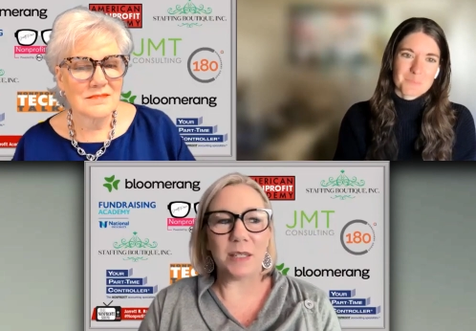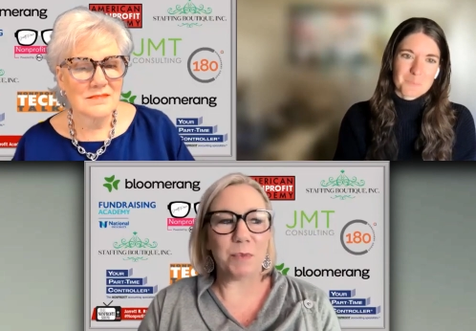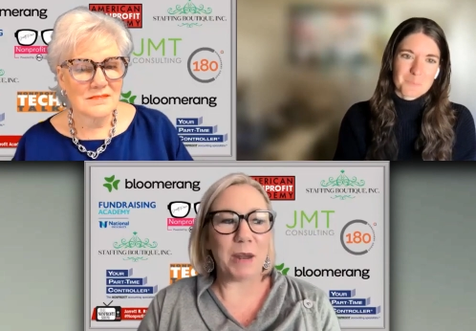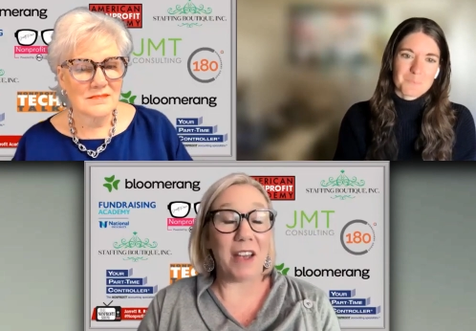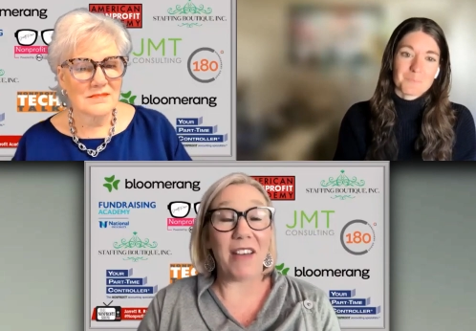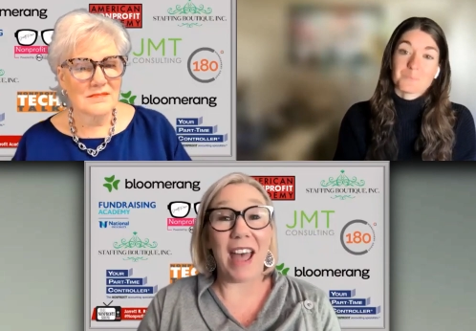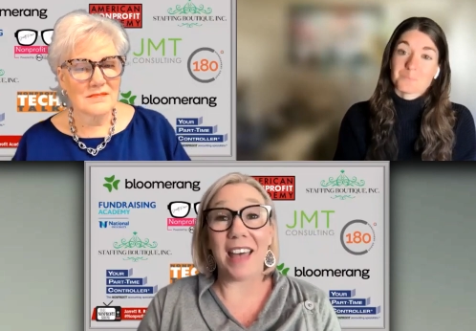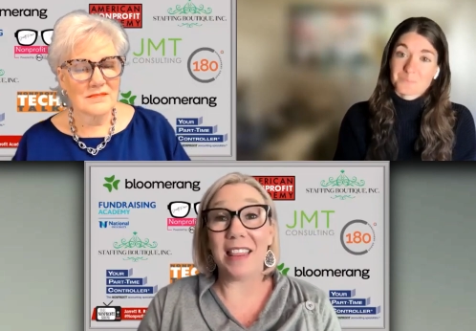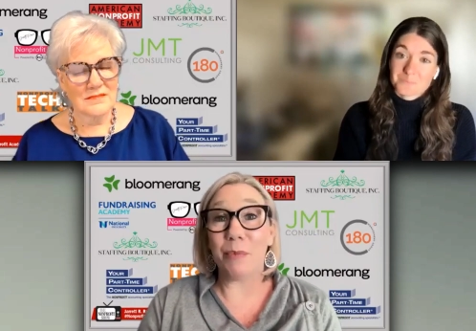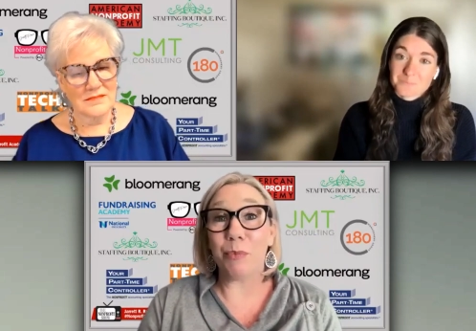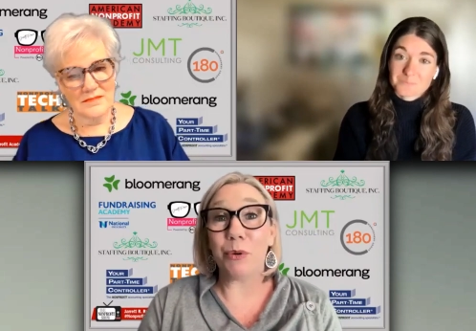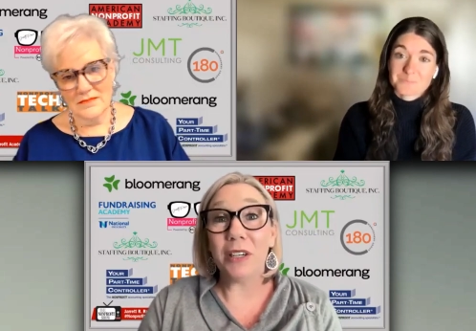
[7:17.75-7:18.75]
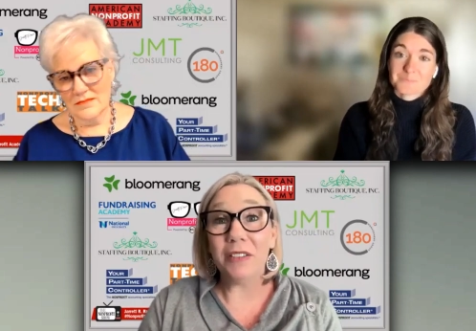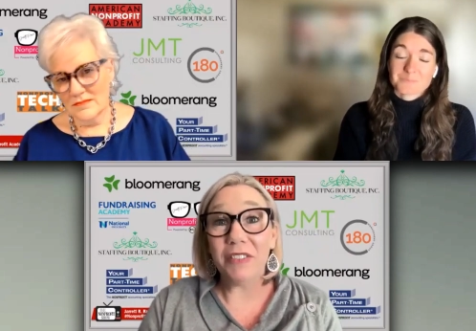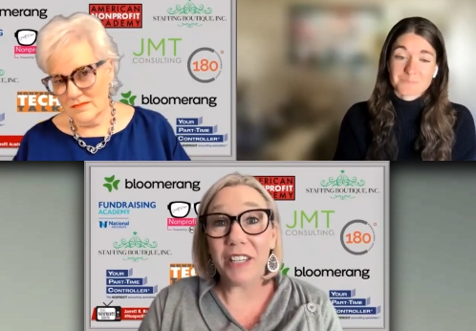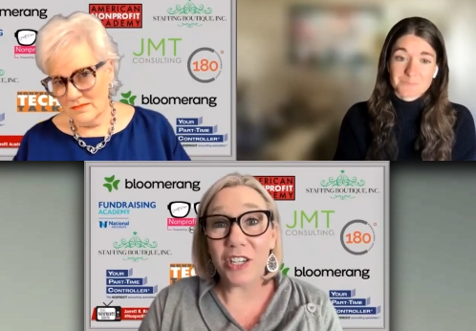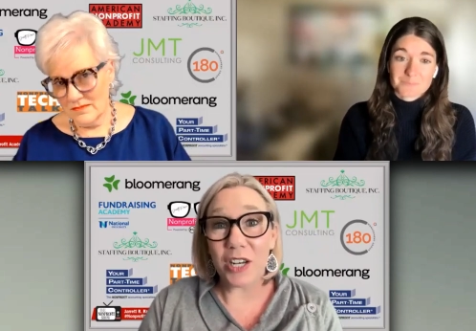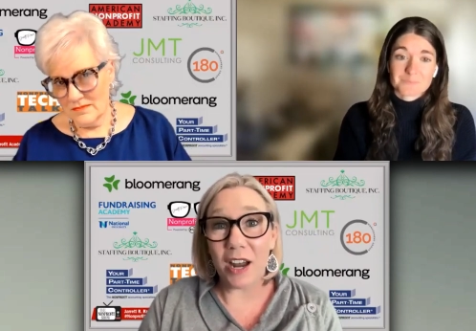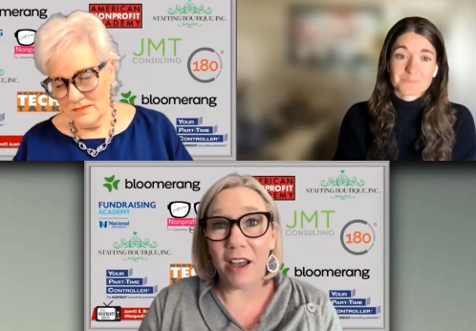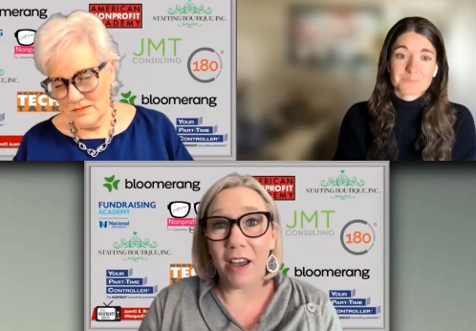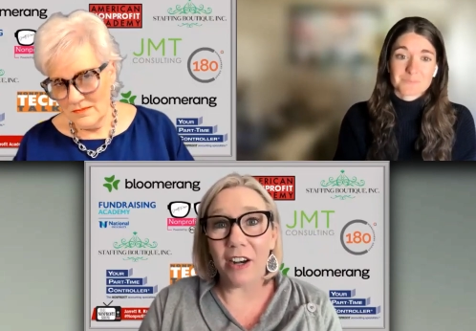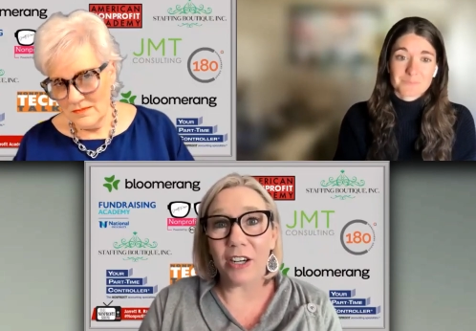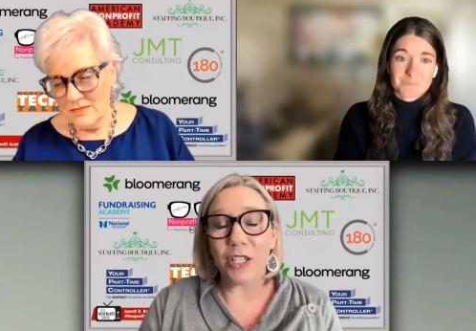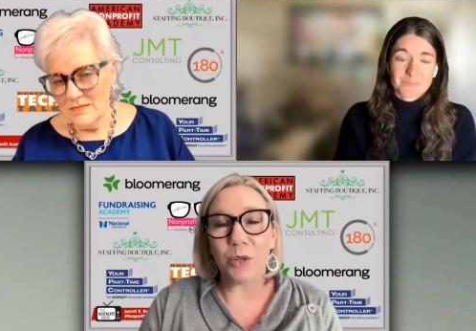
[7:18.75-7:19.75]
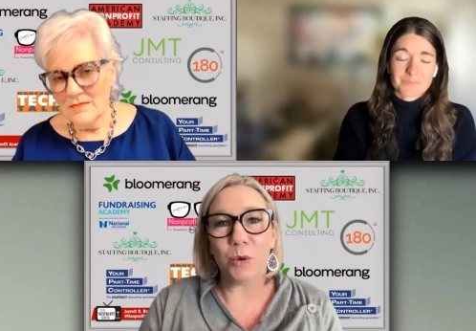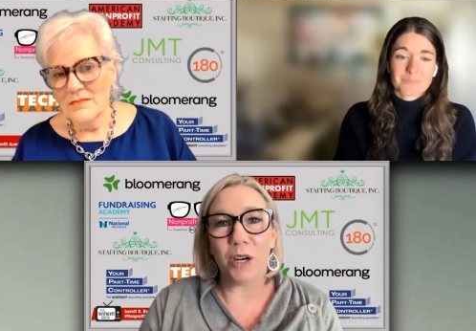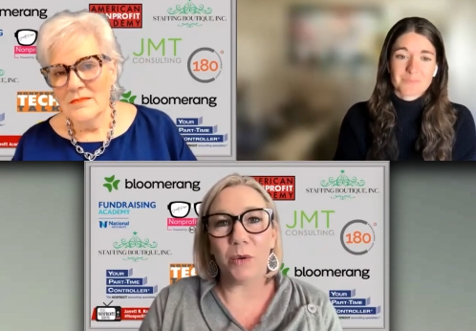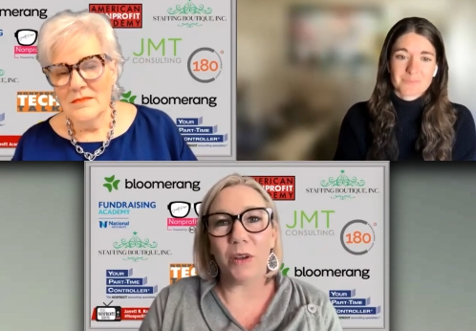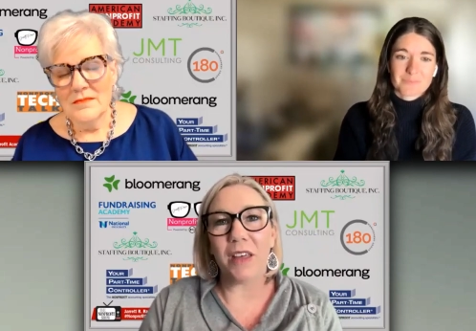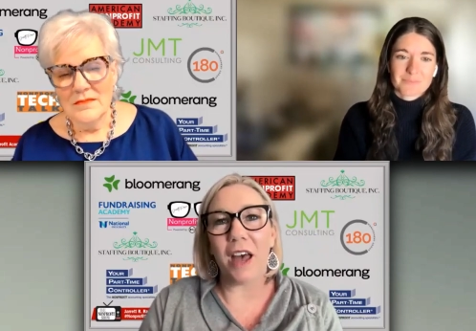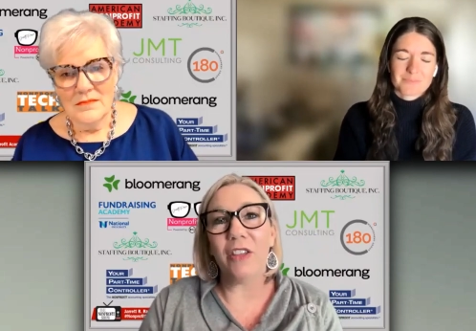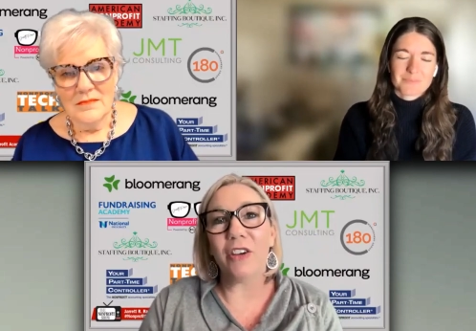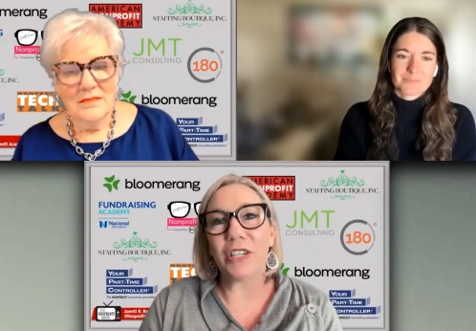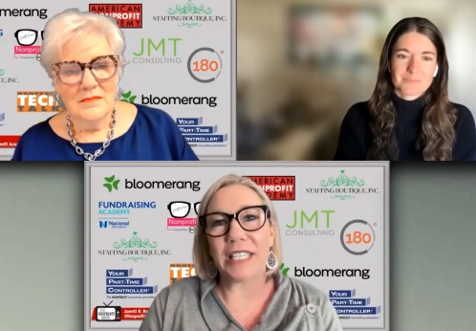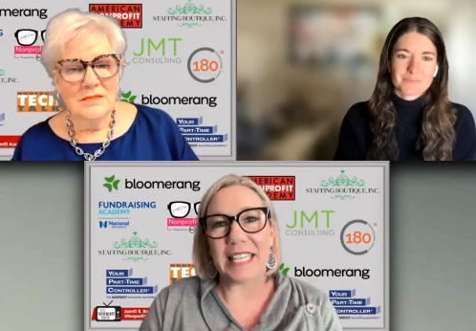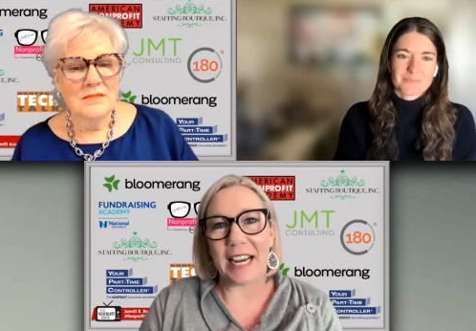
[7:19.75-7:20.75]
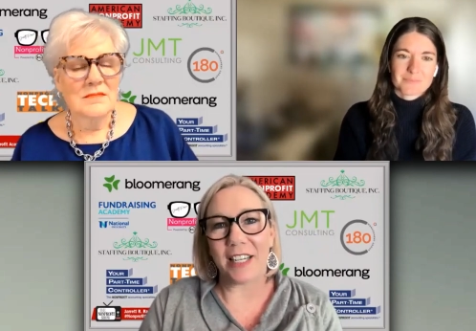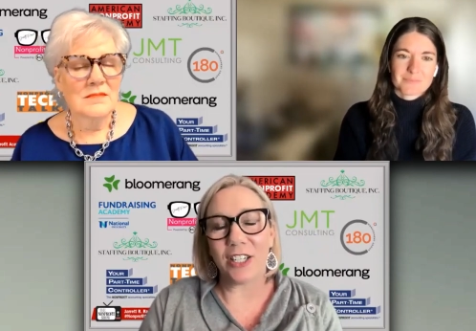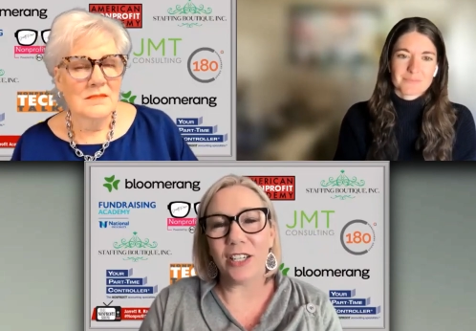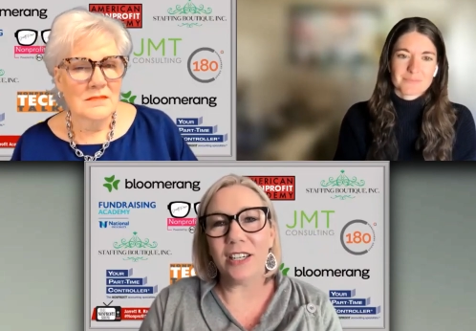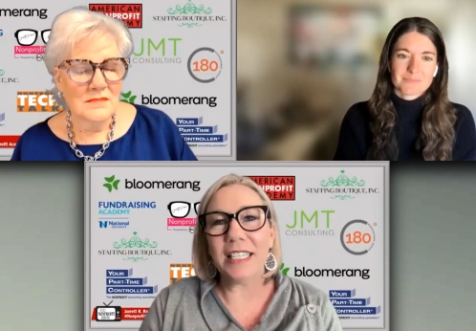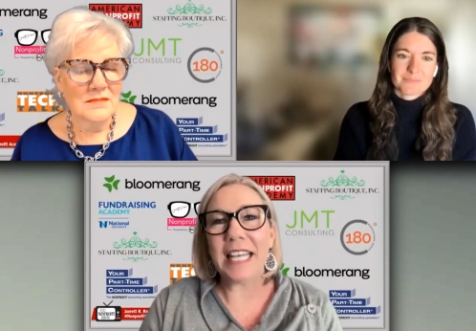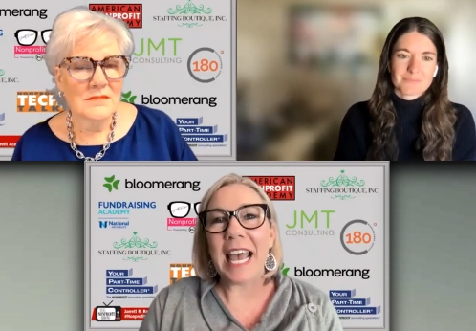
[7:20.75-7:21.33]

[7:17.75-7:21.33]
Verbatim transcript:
Speaker 1: but I've had the privilege and honor to work with other sectors.